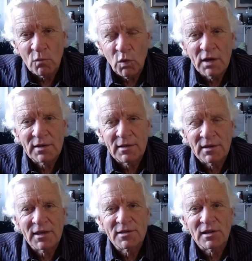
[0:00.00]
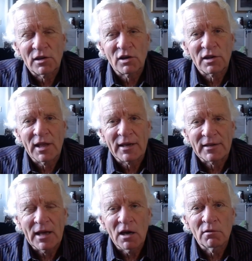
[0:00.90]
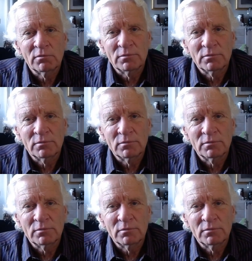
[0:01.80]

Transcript: What does it look like now?